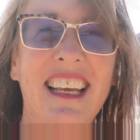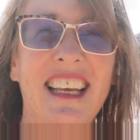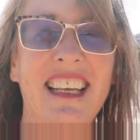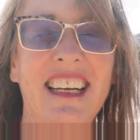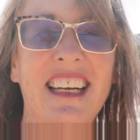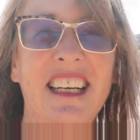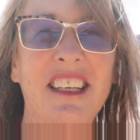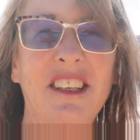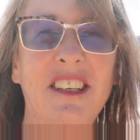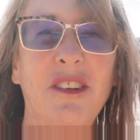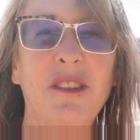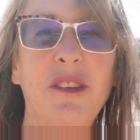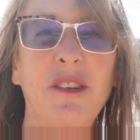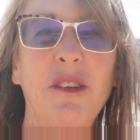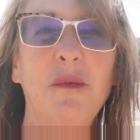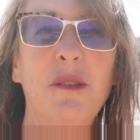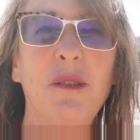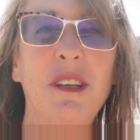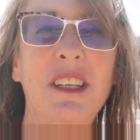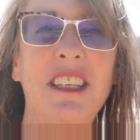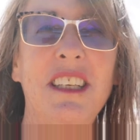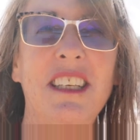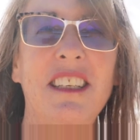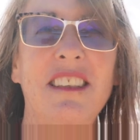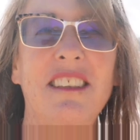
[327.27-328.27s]
And I know that
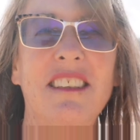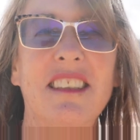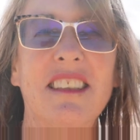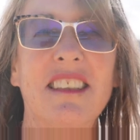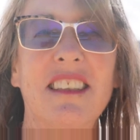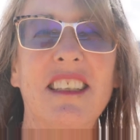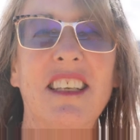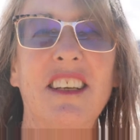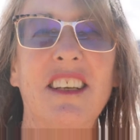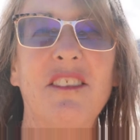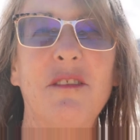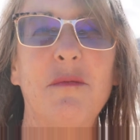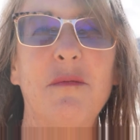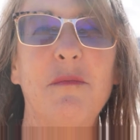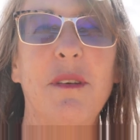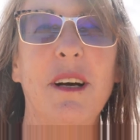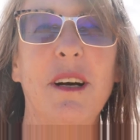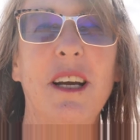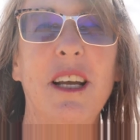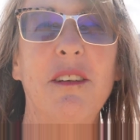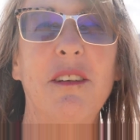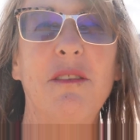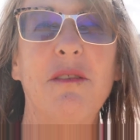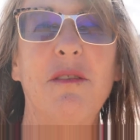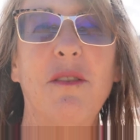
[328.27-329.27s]
we need to leave
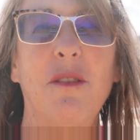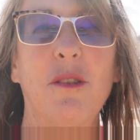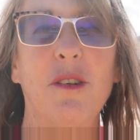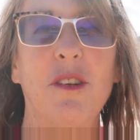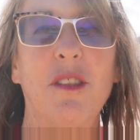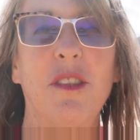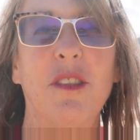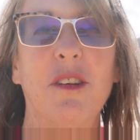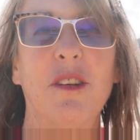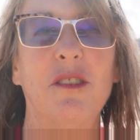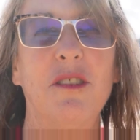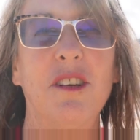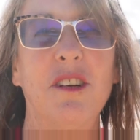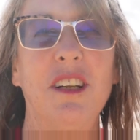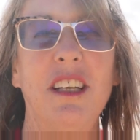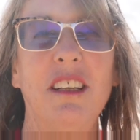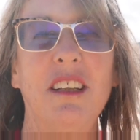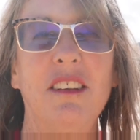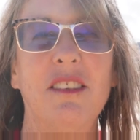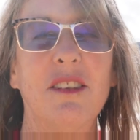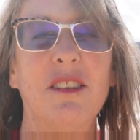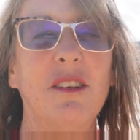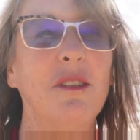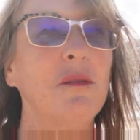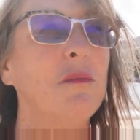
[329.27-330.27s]
by 4:30,
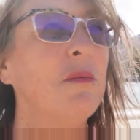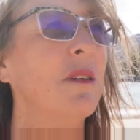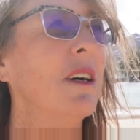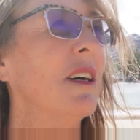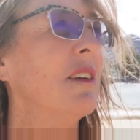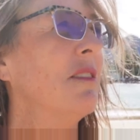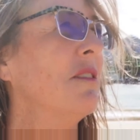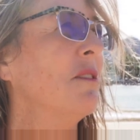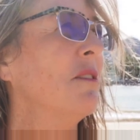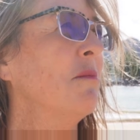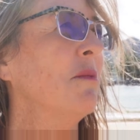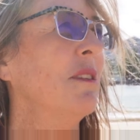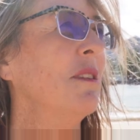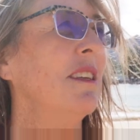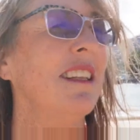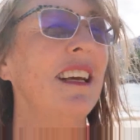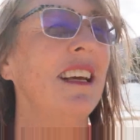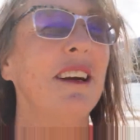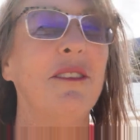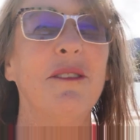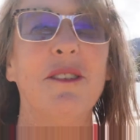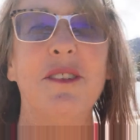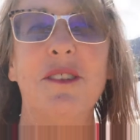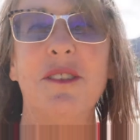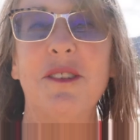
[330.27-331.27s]
so possibly
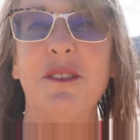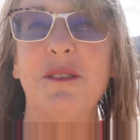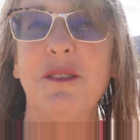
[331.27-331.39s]
that was the